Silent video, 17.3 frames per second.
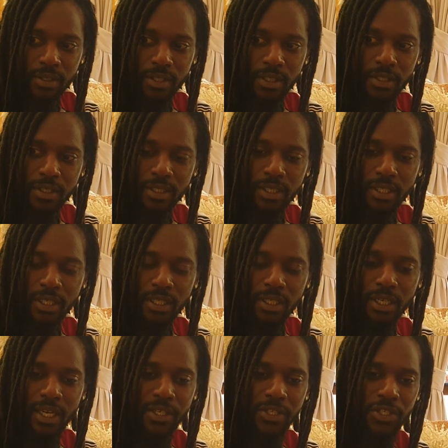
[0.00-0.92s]
just the
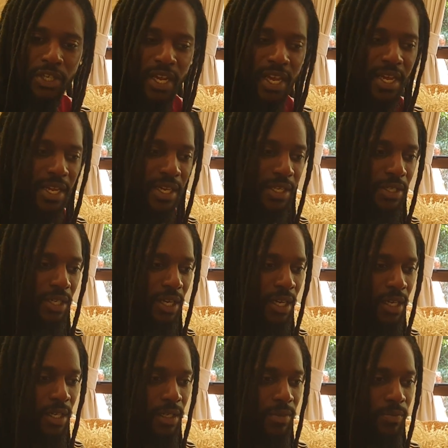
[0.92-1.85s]
exchange.
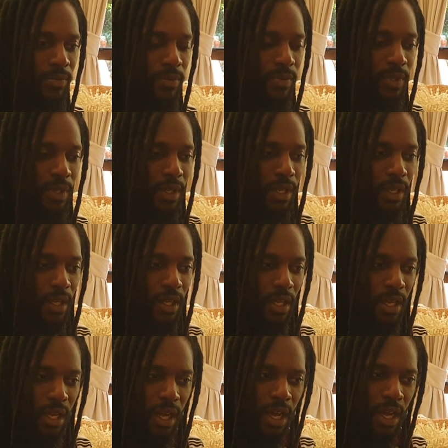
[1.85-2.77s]

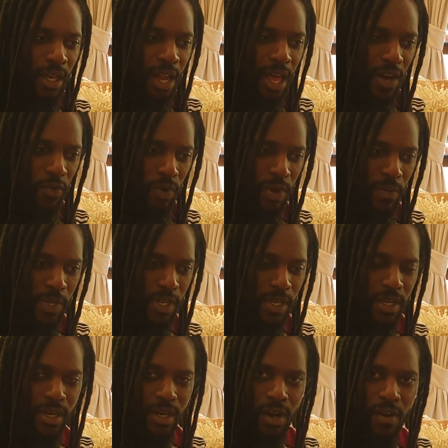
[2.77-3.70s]
A lot of women
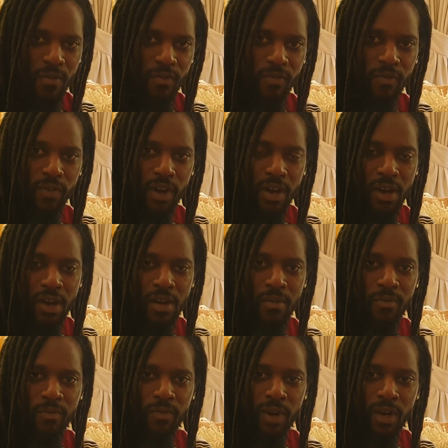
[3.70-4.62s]
here
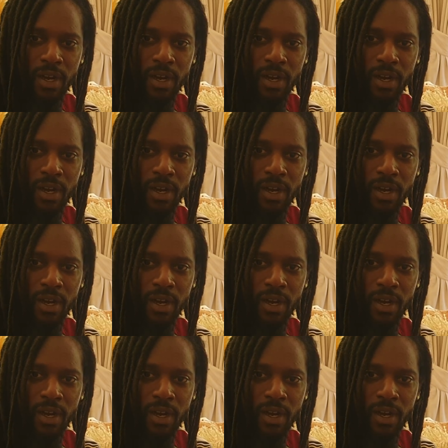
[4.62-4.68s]
are